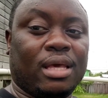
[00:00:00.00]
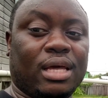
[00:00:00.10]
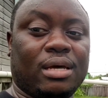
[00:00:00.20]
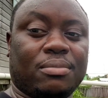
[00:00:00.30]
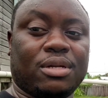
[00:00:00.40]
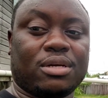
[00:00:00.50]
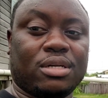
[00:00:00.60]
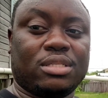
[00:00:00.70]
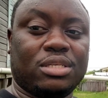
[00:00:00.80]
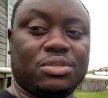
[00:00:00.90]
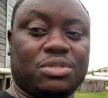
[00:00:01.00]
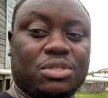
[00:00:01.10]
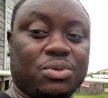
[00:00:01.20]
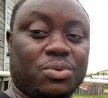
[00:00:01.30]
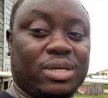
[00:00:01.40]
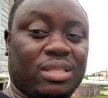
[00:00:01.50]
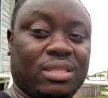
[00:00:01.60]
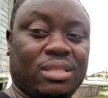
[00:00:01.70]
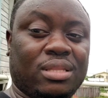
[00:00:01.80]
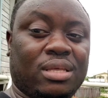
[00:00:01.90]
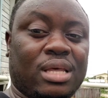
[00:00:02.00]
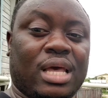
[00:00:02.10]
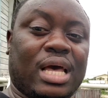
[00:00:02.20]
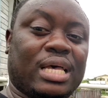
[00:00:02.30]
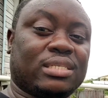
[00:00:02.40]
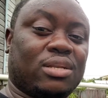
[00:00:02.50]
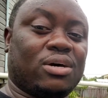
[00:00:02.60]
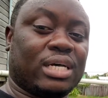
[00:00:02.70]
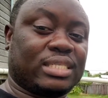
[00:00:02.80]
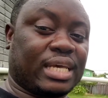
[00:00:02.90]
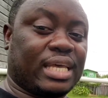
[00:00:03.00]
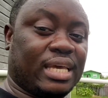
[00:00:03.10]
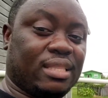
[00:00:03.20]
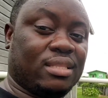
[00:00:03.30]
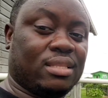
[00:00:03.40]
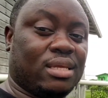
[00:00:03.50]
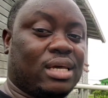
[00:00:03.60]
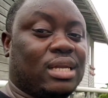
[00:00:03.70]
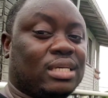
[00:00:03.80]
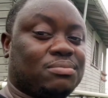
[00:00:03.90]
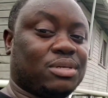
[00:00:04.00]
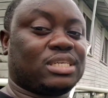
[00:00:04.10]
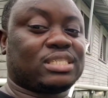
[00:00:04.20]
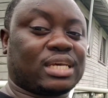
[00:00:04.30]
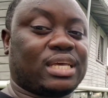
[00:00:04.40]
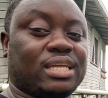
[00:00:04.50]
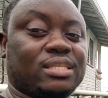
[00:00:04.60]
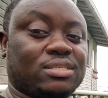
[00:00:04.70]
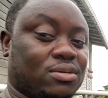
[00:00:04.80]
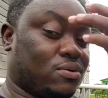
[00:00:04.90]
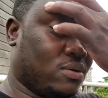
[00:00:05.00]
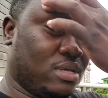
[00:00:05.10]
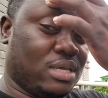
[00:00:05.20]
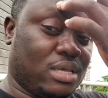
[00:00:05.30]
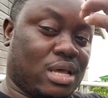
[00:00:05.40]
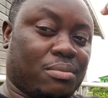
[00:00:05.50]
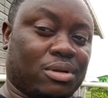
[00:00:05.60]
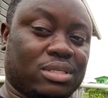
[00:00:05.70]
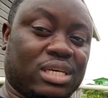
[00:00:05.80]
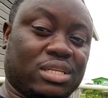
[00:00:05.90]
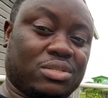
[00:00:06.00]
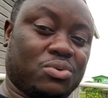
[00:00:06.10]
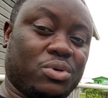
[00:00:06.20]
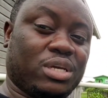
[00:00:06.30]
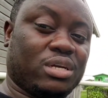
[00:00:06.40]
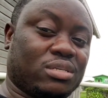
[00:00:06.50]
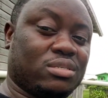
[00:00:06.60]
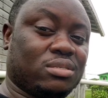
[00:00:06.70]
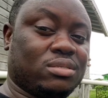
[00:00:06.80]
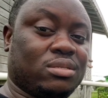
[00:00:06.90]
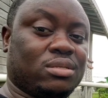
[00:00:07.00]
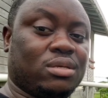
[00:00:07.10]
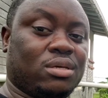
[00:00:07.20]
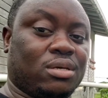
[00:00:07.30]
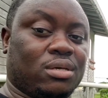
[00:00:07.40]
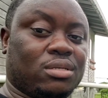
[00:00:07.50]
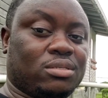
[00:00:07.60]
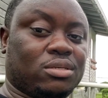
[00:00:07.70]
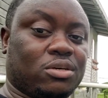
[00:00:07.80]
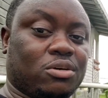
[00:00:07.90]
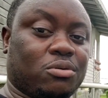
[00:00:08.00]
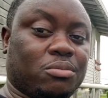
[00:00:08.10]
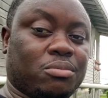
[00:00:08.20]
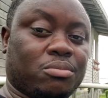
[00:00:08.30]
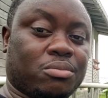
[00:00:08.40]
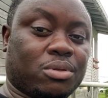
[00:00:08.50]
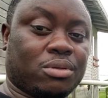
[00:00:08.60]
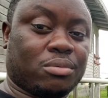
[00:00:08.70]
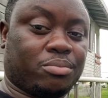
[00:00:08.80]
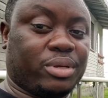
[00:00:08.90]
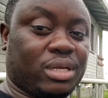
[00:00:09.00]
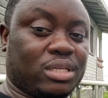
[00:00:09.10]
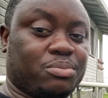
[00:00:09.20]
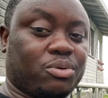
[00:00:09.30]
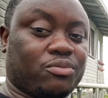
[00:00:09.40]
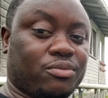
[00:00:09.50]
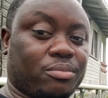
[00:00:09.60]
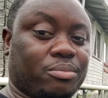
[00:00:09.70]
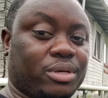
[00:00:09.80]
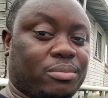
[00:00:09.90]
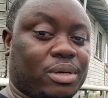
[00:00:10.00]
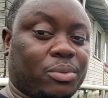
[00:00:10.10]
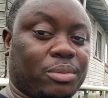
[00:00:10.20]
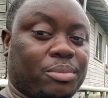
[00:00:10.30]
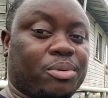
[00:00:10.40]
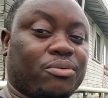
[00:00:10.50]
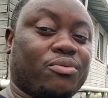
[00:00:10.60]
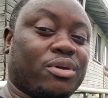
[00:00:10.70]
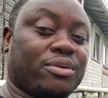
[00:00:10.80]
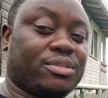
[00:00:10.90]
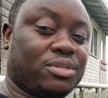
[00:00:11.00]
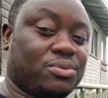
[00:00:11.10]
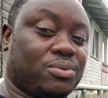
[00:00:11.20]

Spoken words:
and I'm gonna continue to do it as long as I can and as much as I can. So I'm gonna take 2 years to build this build my Weevil portfolio to